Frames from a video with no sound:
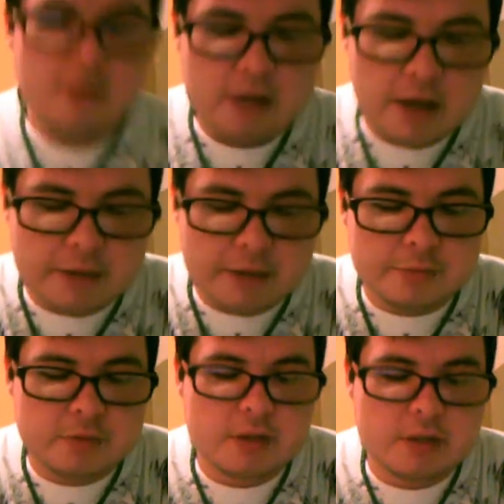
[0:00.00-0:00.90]
A
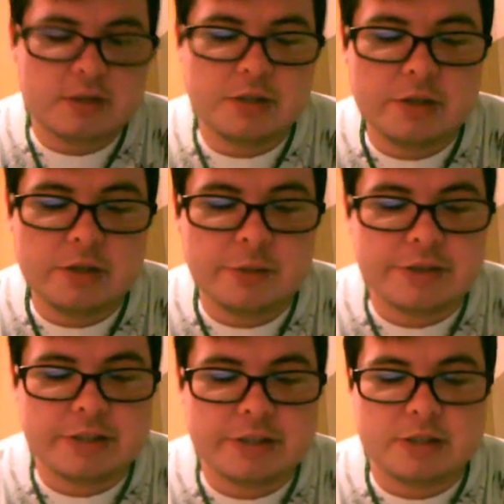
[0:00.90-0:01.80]
cisgender
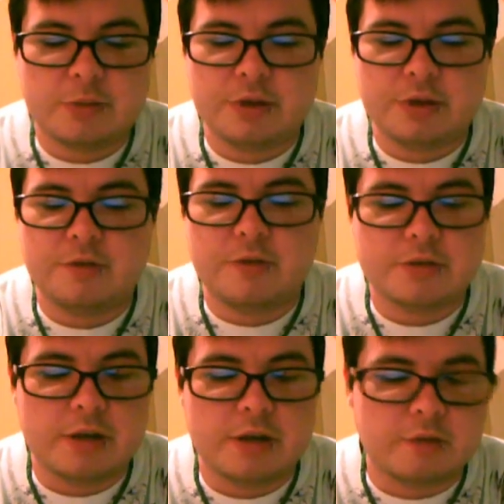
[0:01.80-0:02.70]
person is someone who feels
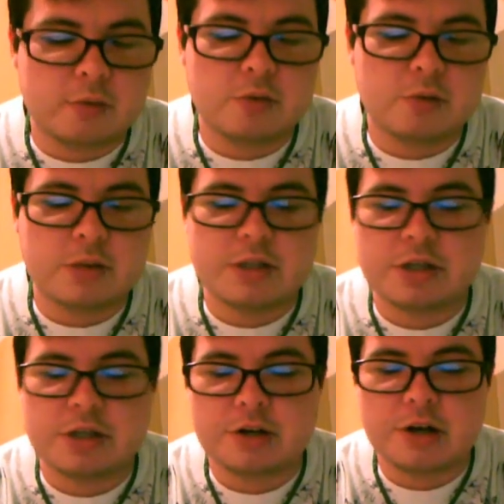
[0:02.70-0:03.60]
comfortable with the
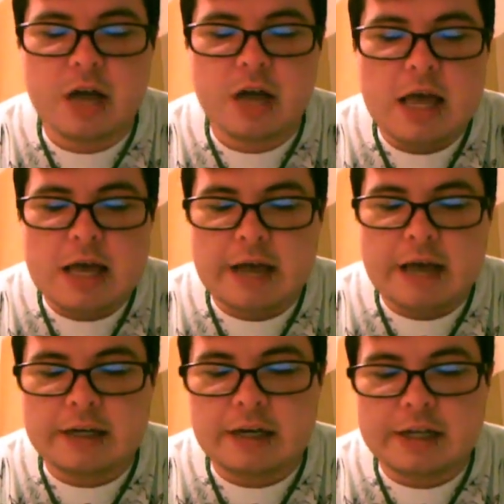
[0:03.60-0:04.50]
gender
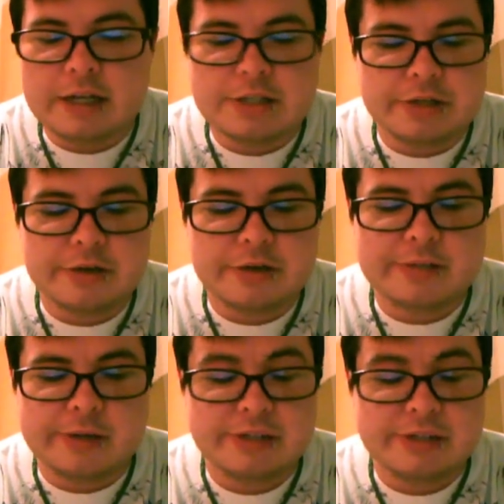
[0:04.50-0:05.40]
identity and gender
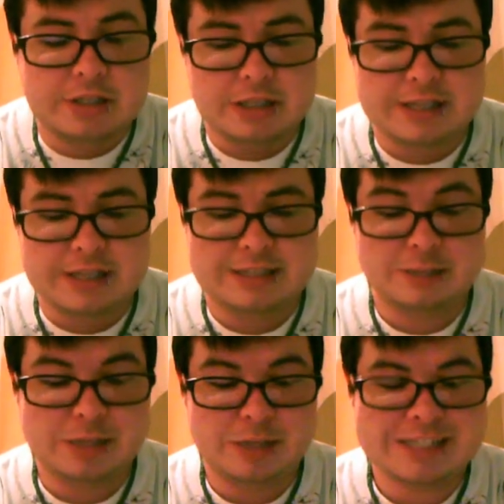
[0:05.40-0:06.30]

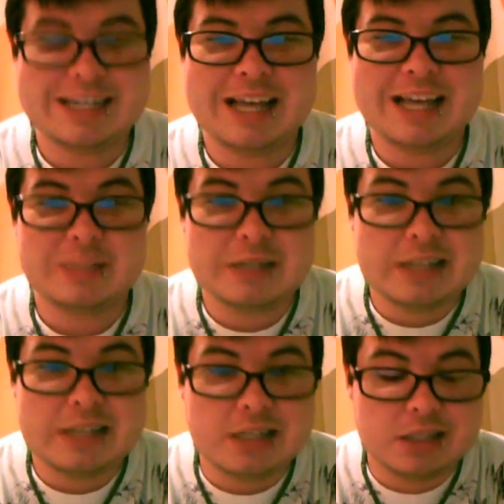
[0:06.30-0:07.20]
expression
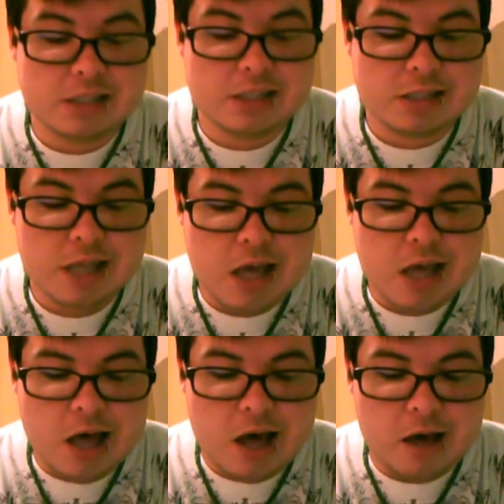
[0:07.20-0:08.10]
expectations
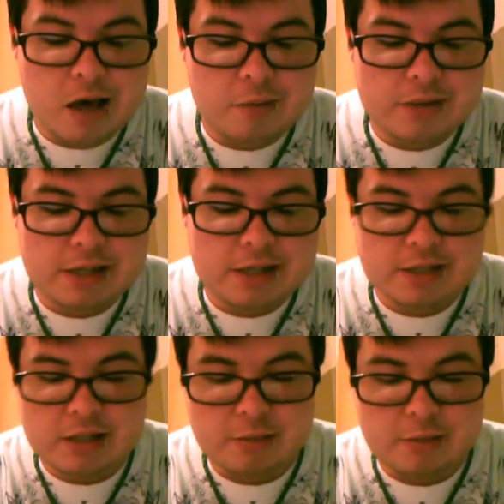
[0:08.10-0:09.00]
assigned to
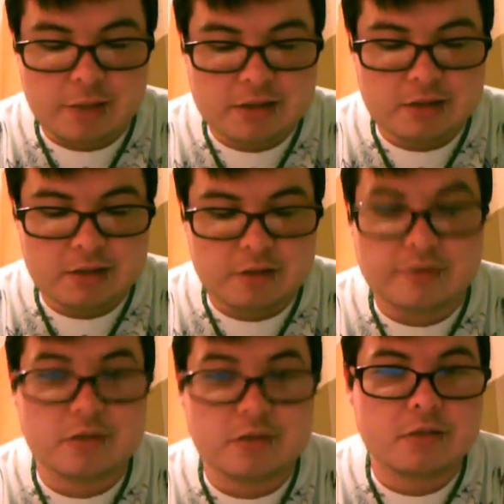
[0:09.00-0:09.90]
them based on their
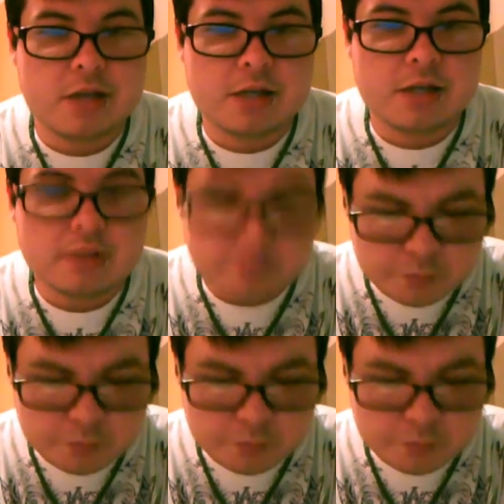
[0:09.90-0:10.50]
physical sex.